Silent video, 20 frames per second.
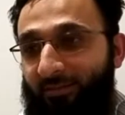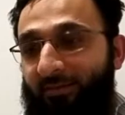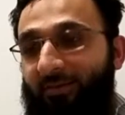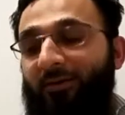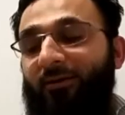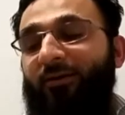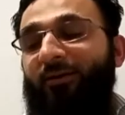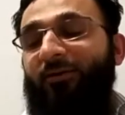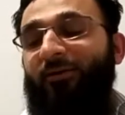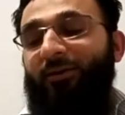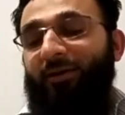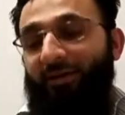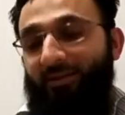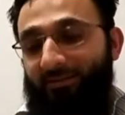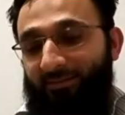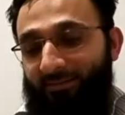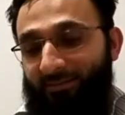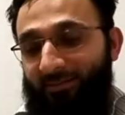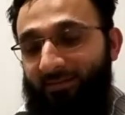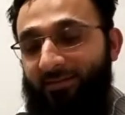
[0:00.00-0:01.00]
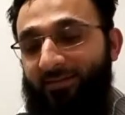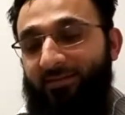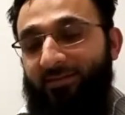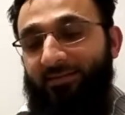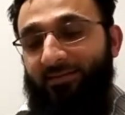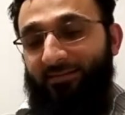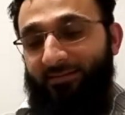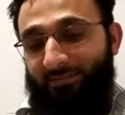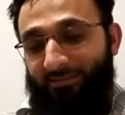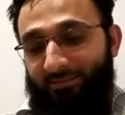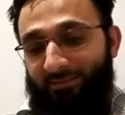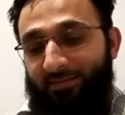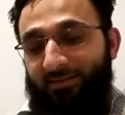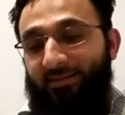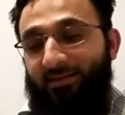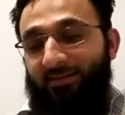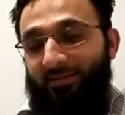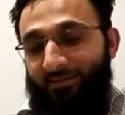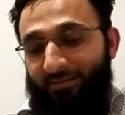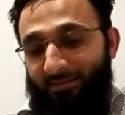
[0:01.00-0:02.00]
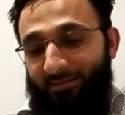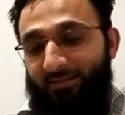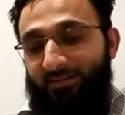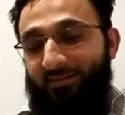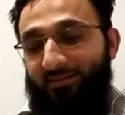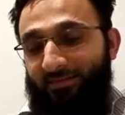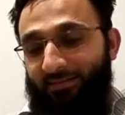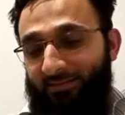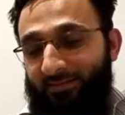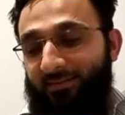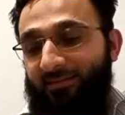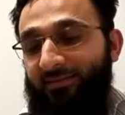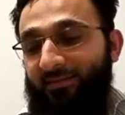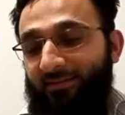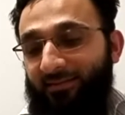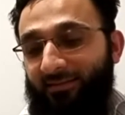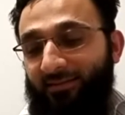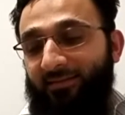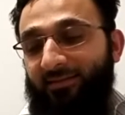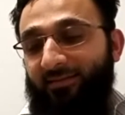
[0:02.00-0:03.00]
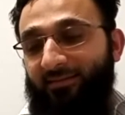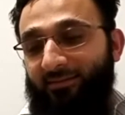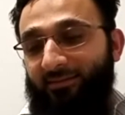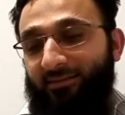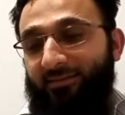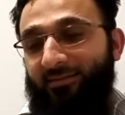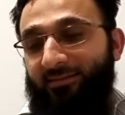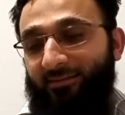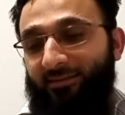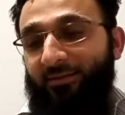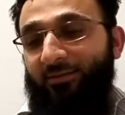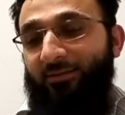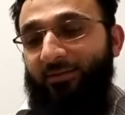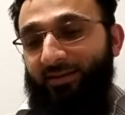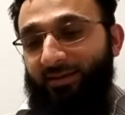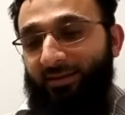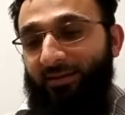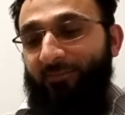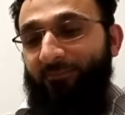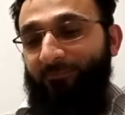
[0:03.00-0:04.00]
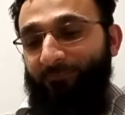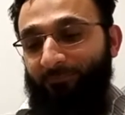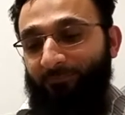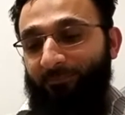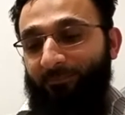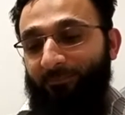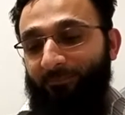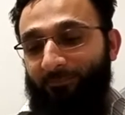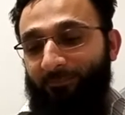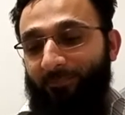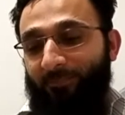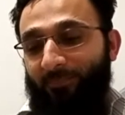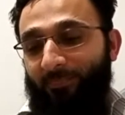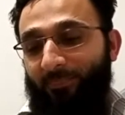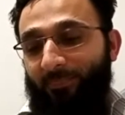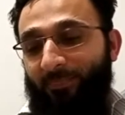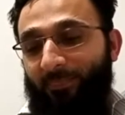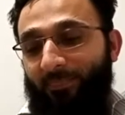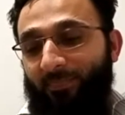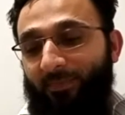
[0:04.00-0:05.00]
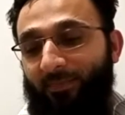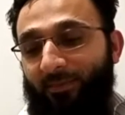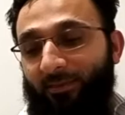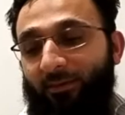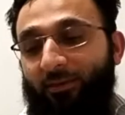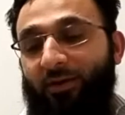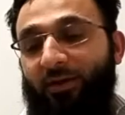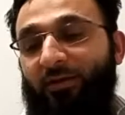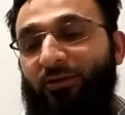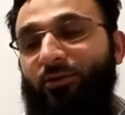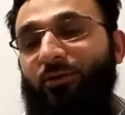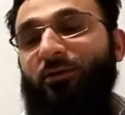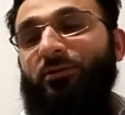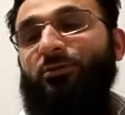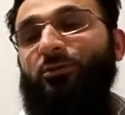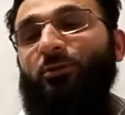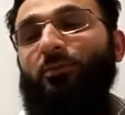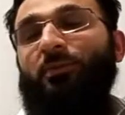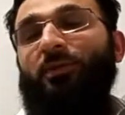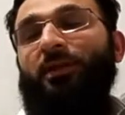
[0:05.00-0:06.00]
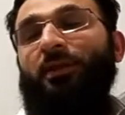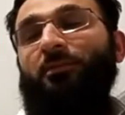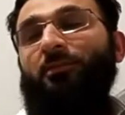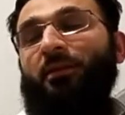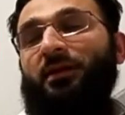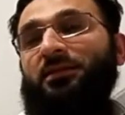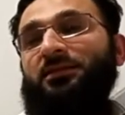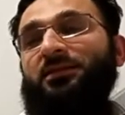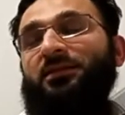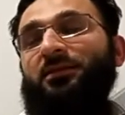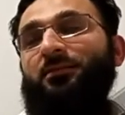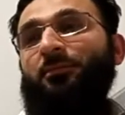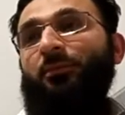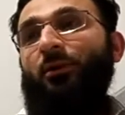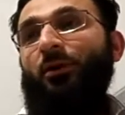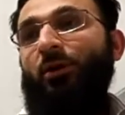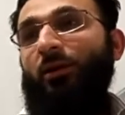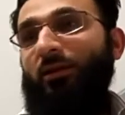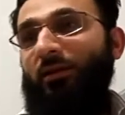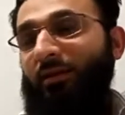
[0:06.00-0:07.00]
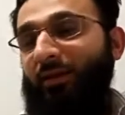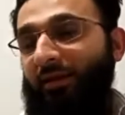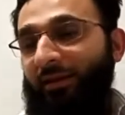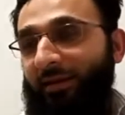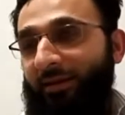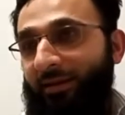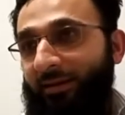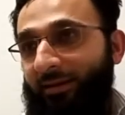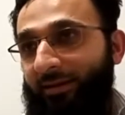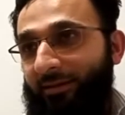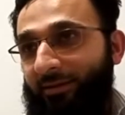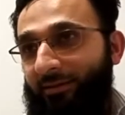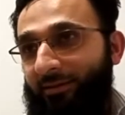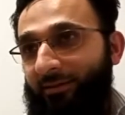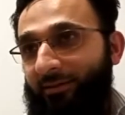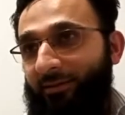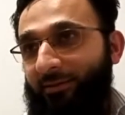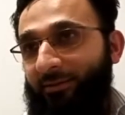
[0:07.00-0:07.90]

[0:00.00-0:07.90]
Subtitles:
All right. Uh-huh. Okay. Okay, you also played basketball, and